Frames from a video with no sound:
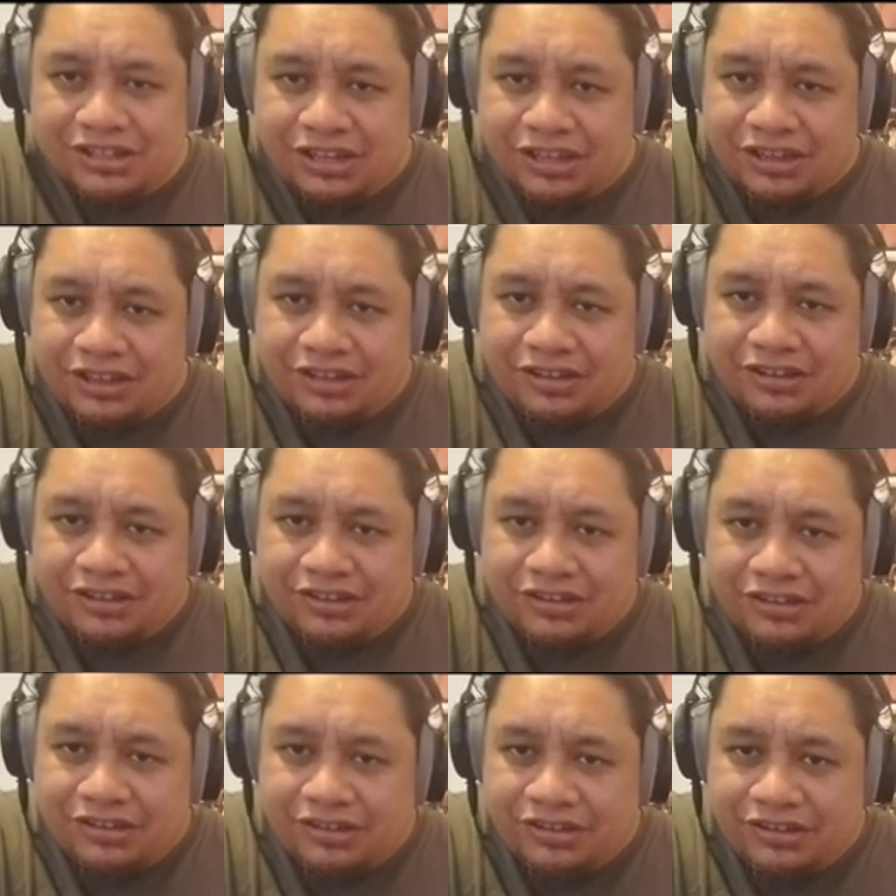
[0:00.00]

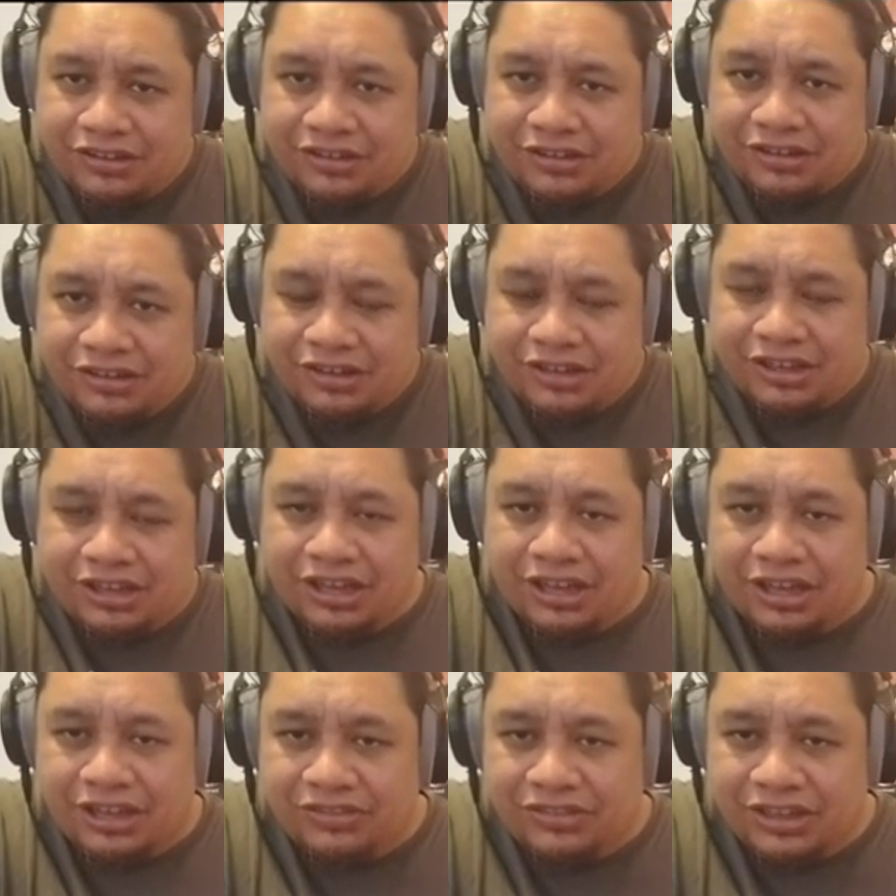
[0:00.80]

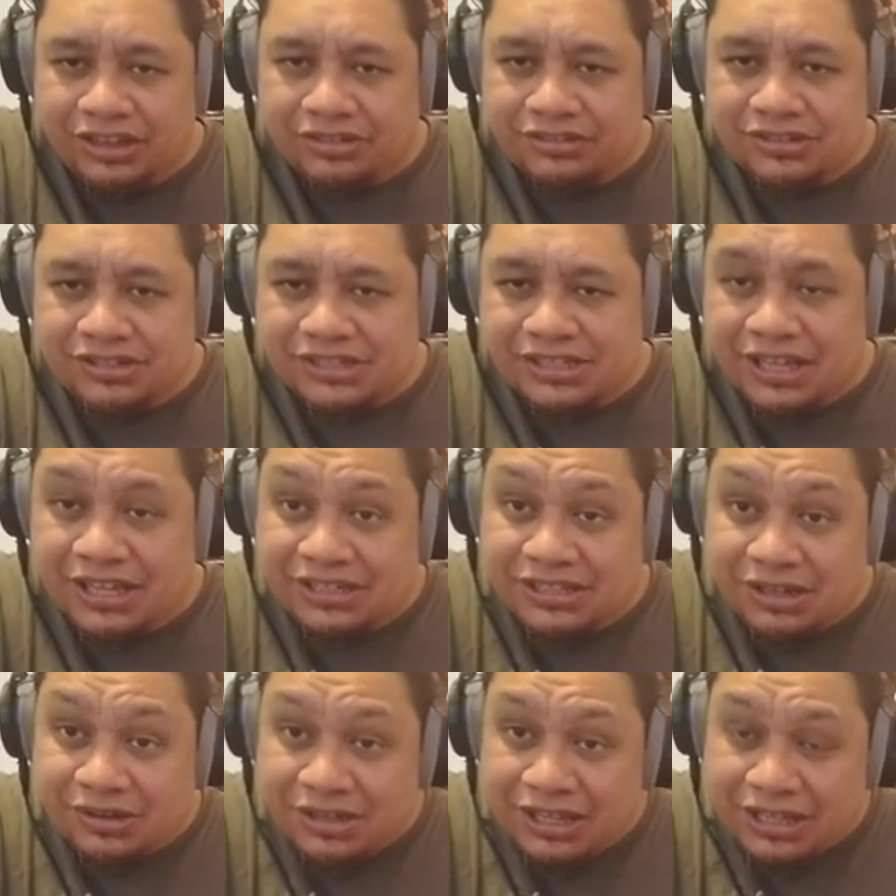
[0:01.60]
and And then, so that's
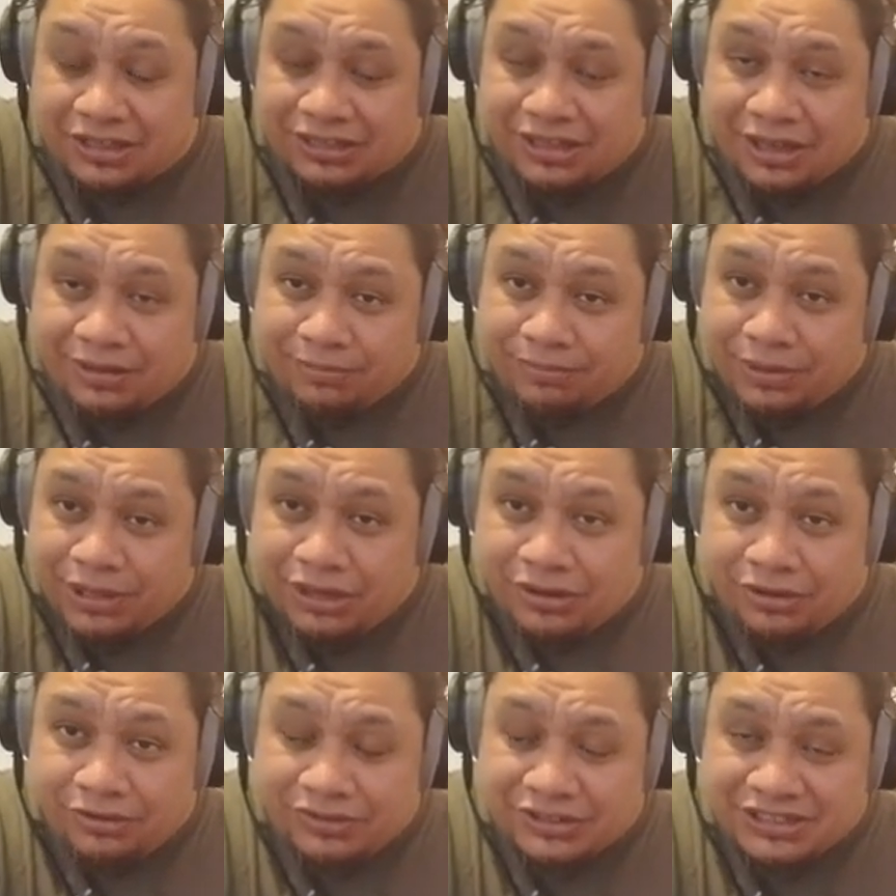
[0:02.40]
how we get that B
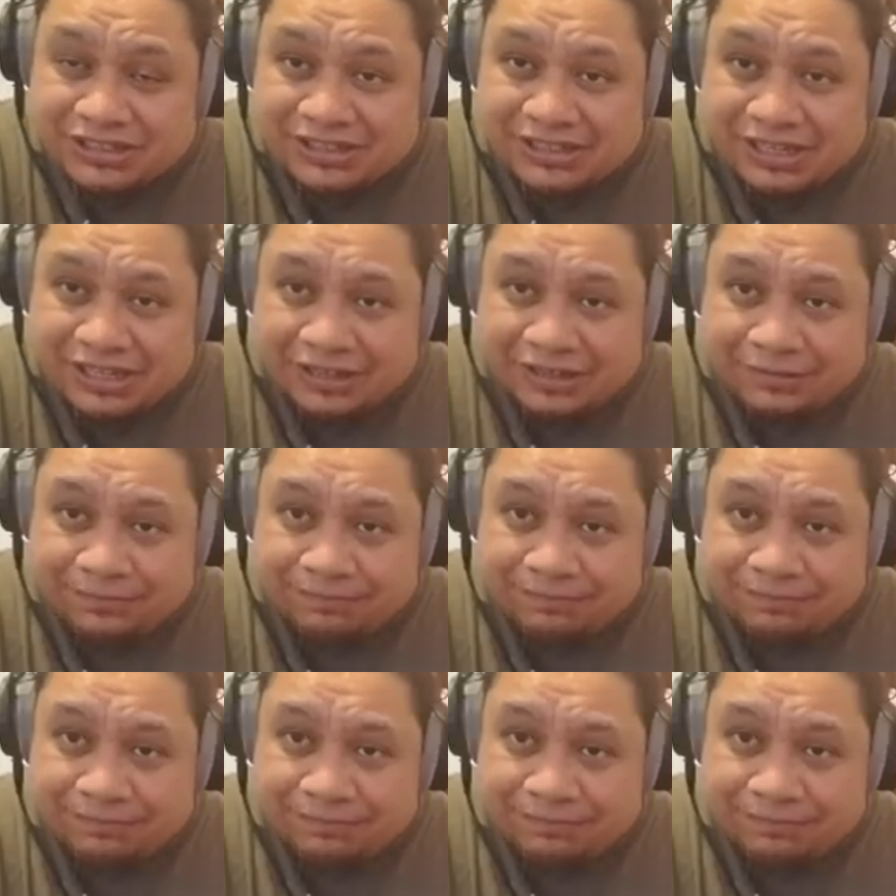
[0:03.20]
over C.